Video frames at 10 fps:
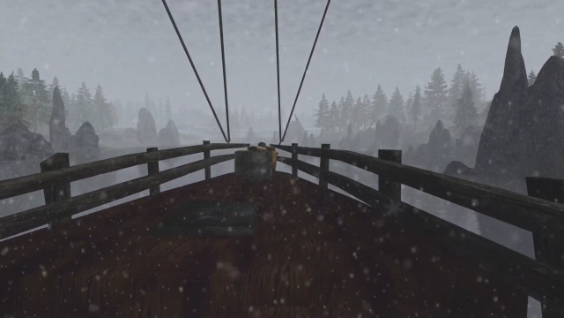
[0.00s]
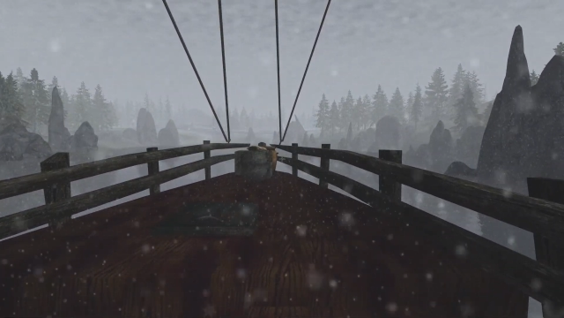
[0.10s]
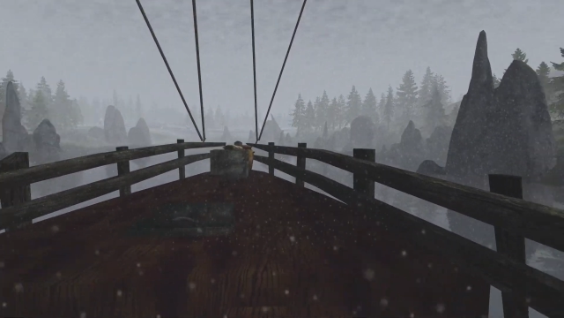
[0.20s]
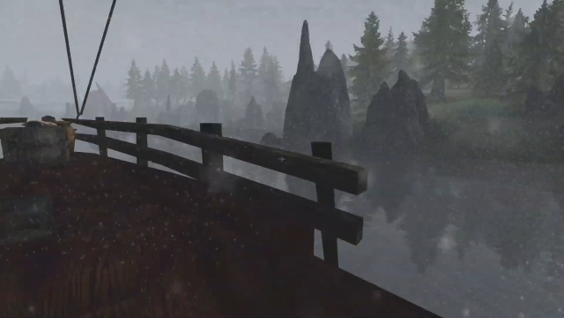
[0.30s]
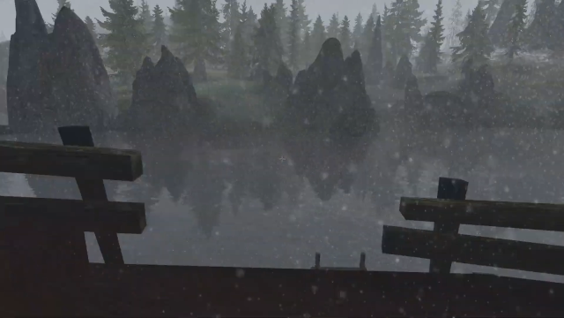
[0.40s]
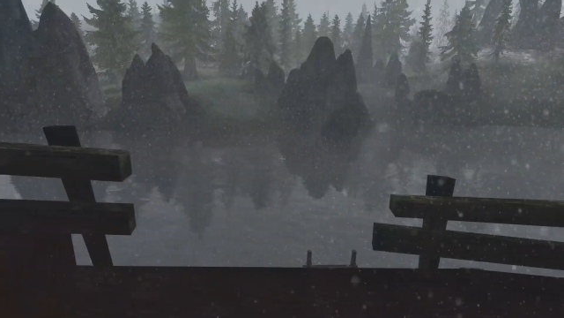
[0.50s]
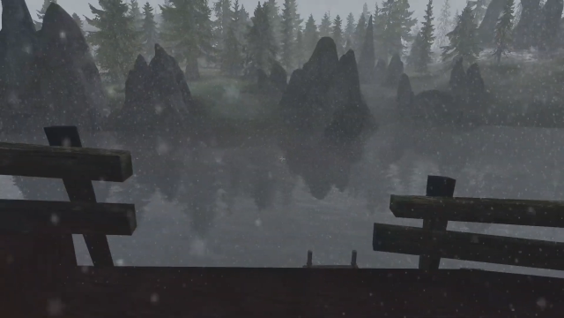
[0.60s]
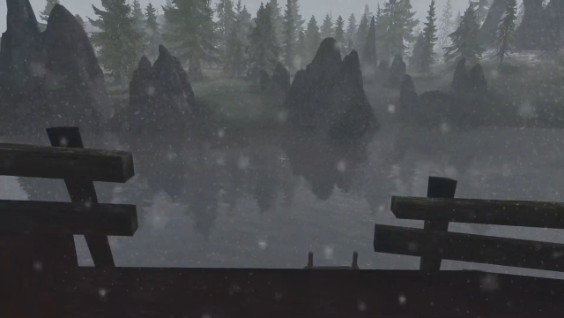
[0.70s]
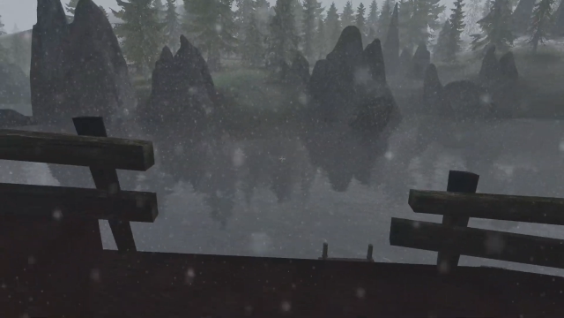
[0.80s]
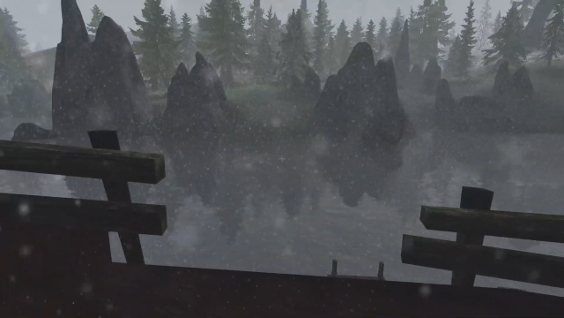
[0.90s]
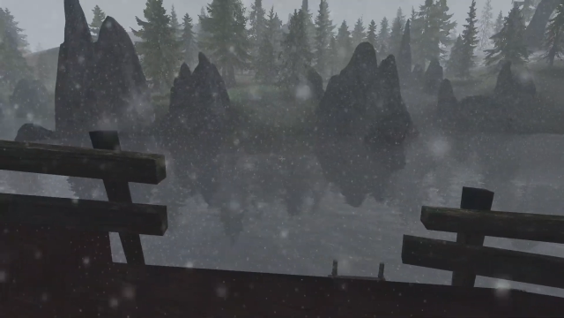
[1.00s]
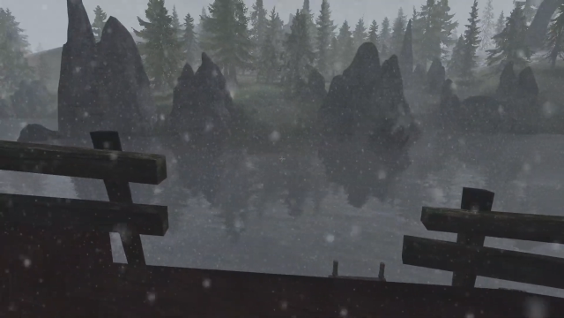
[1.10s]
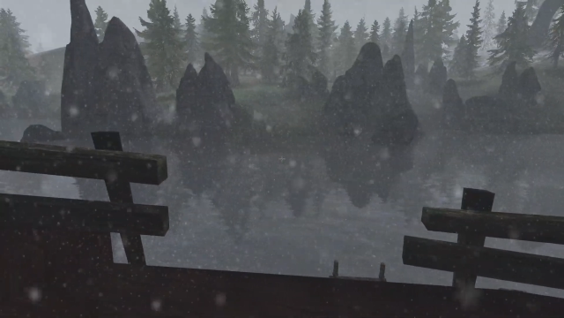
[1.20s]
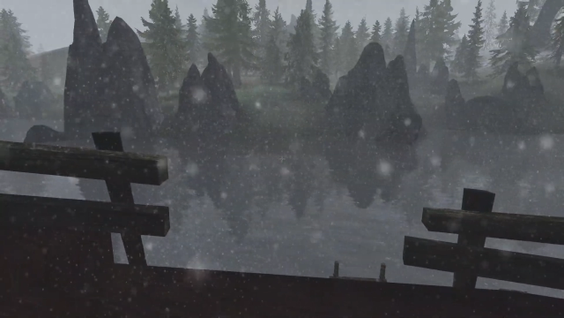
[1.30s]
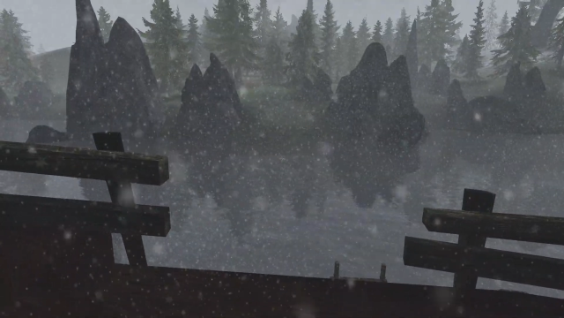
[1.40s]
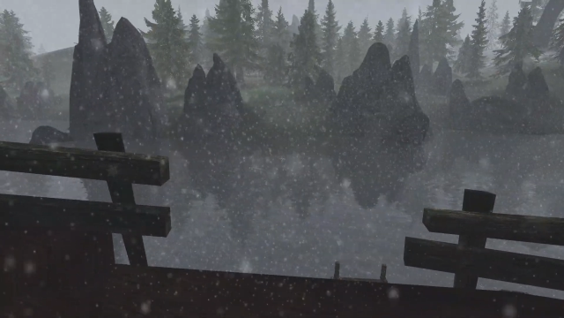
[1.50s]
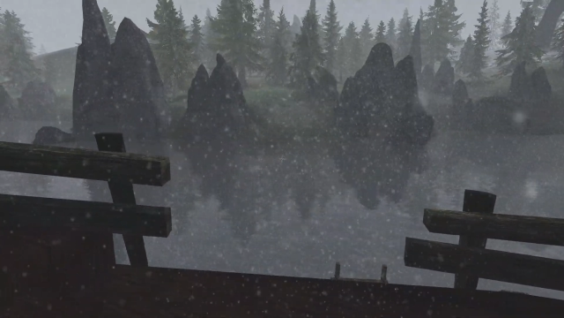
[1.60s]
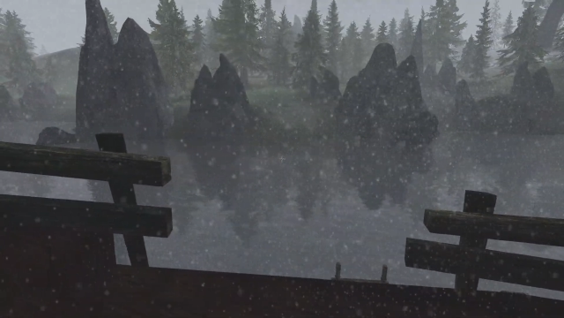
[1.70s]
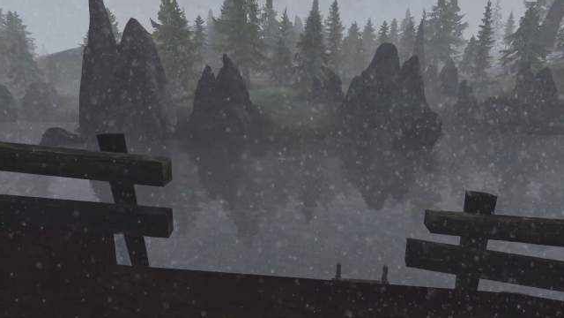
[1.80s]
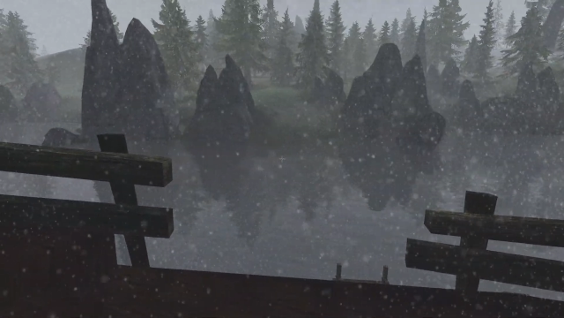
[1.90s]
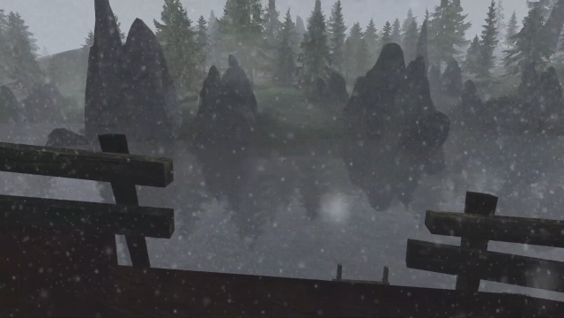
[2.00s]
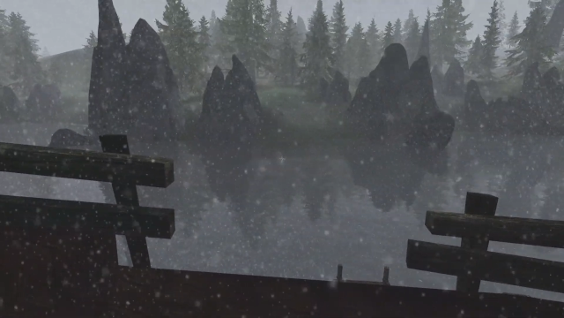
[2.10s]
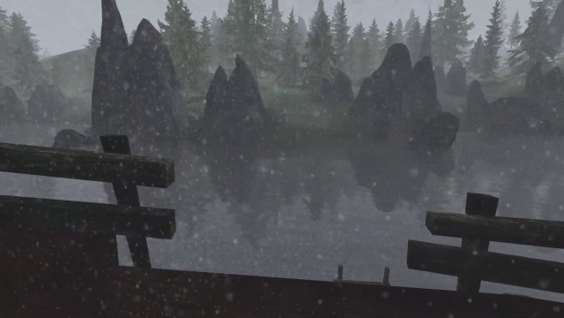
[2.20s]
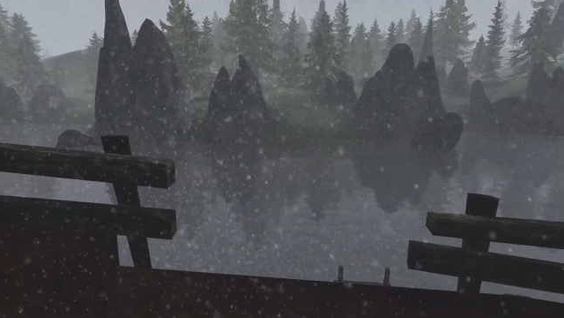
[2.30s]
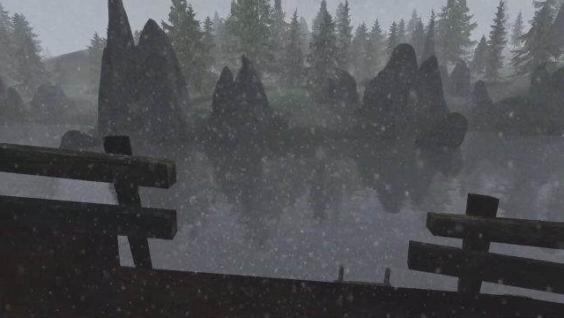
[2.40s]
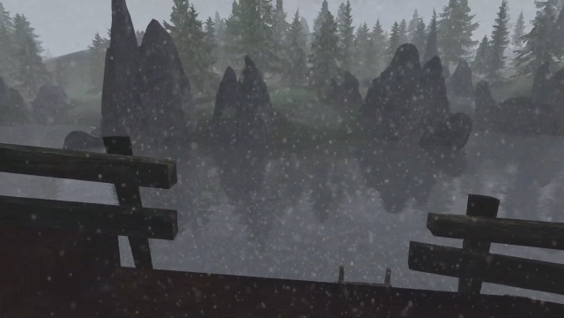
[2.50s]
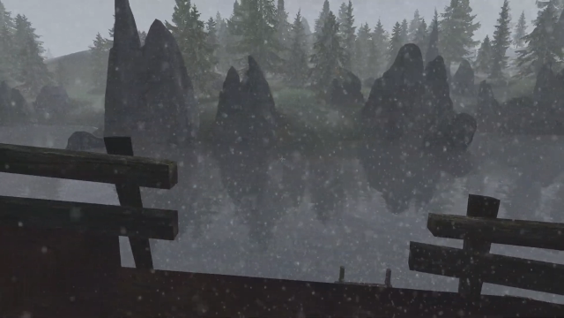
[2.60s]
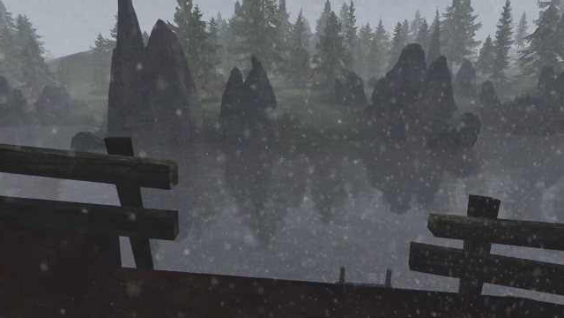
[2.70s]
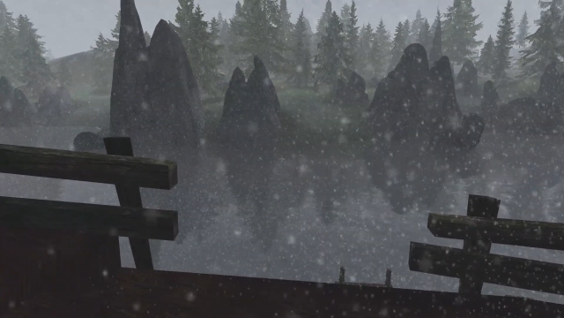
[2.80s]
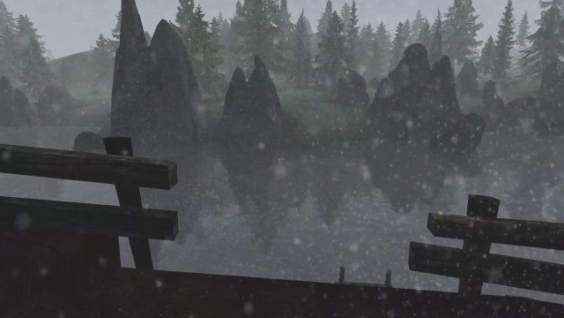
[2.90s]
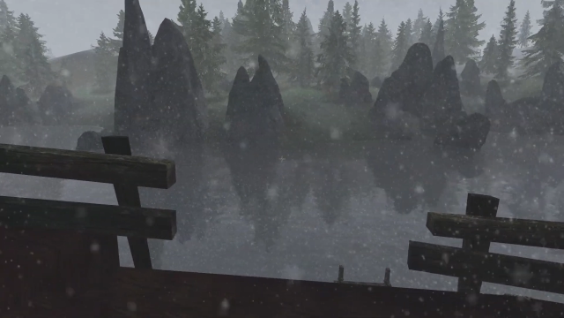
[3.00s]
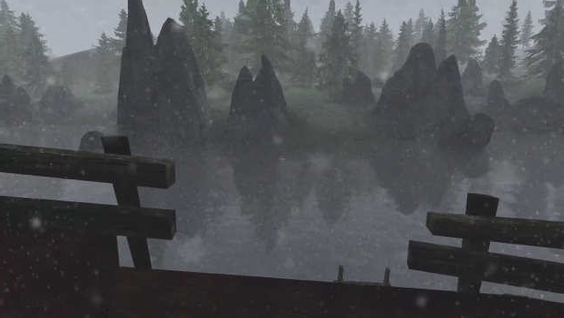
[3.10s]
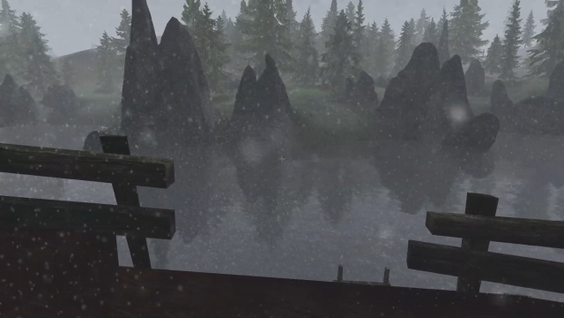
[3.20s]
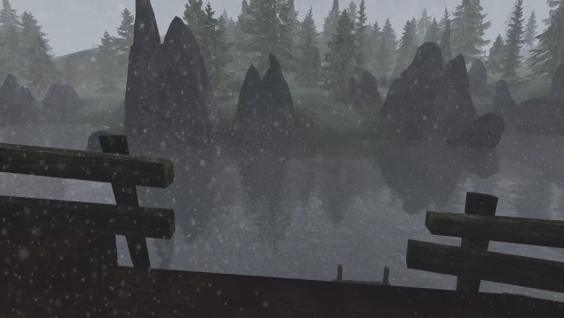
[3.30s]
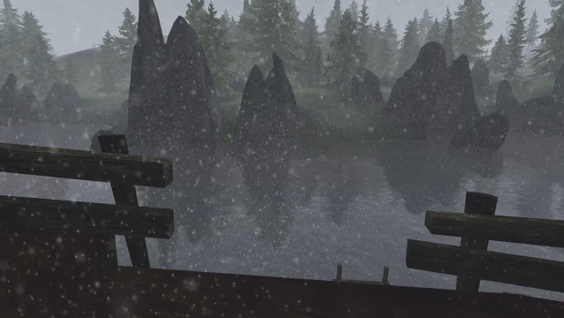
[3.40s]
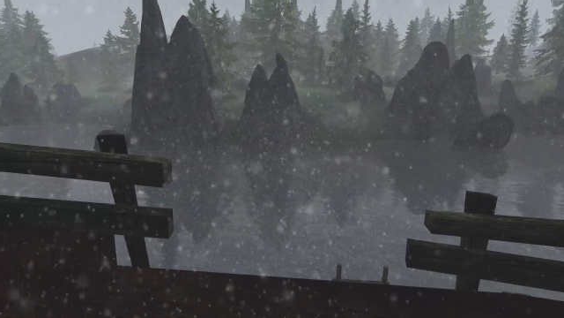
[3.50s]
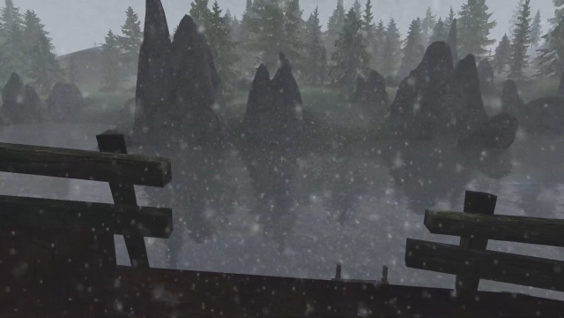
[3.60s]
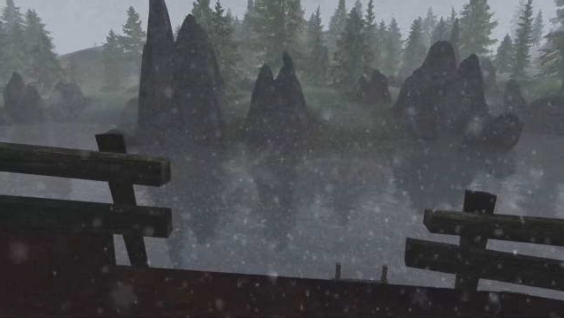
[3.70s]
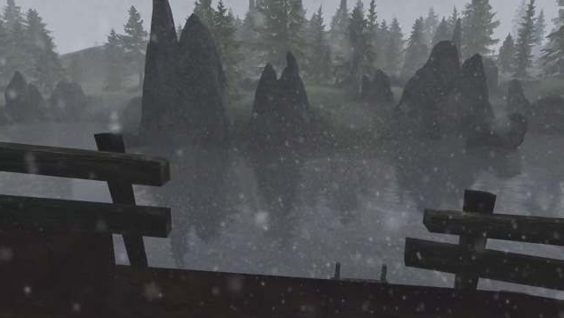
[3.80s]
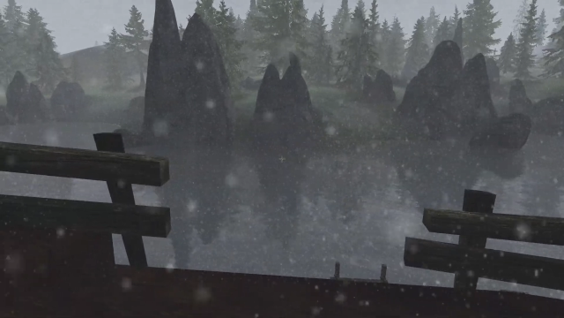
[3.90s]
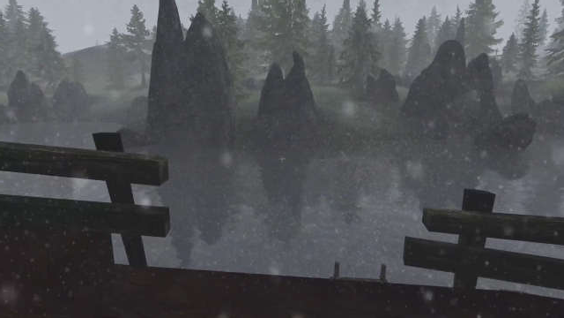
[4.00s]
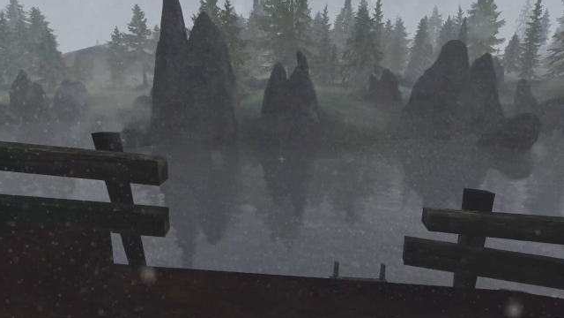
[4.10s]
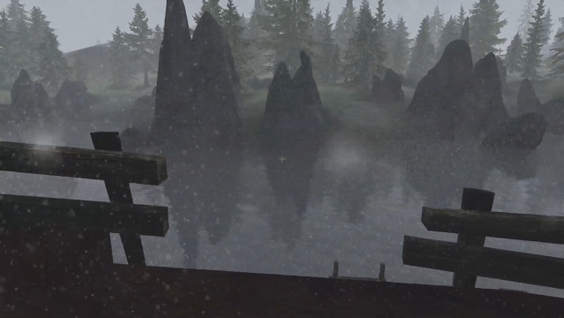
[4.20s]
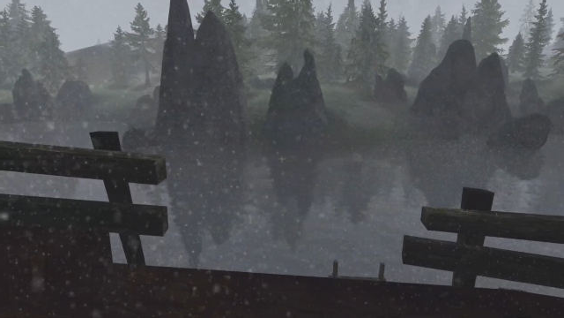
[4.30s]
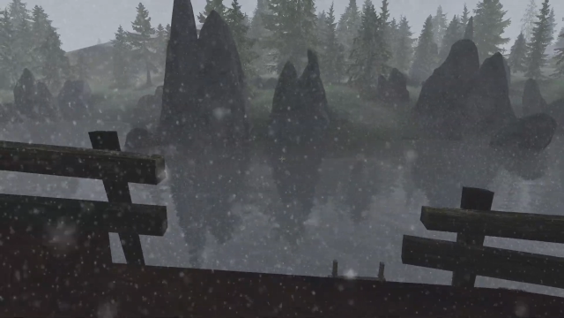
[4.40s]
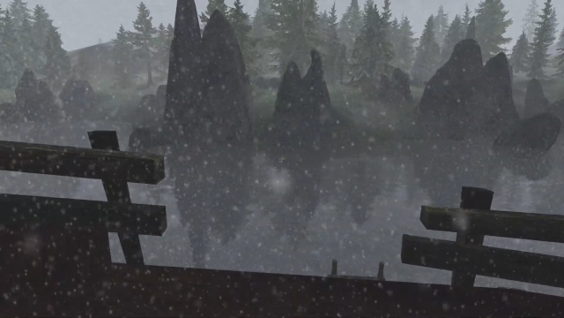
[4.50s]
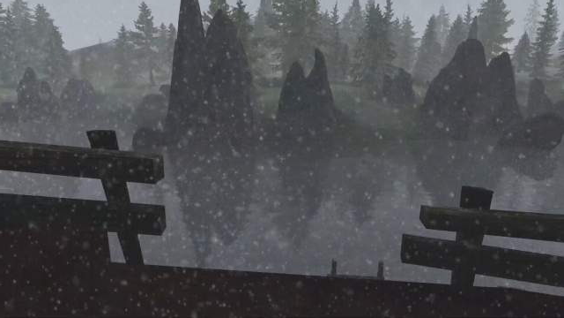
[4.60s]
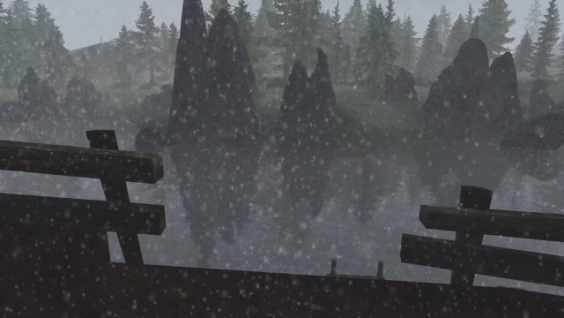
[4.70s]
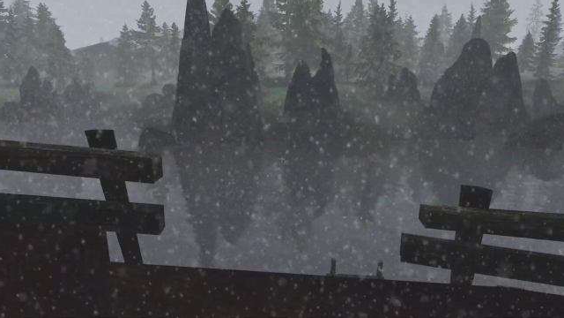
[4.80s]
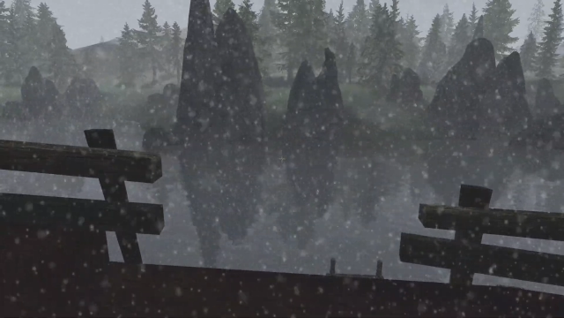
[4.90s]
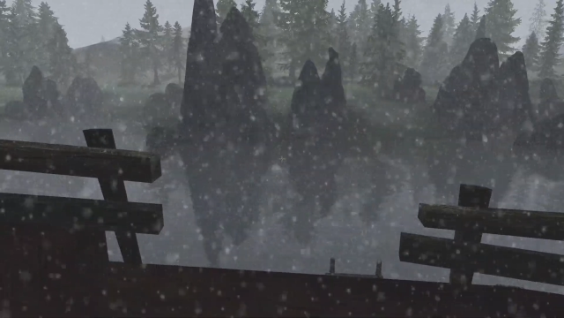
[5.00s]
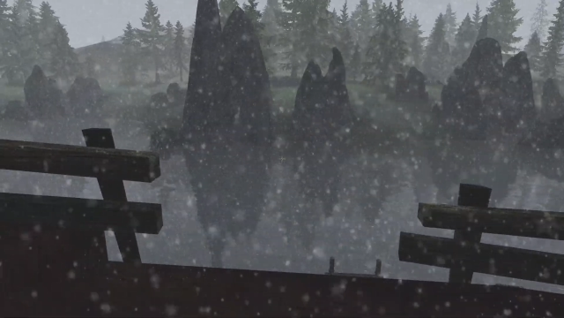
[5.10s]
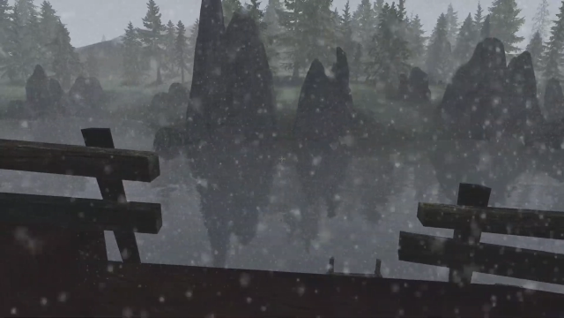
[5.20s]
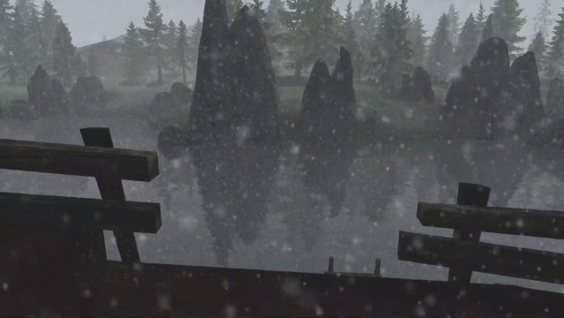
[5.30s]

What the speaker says: Nobody's mouth can be seen.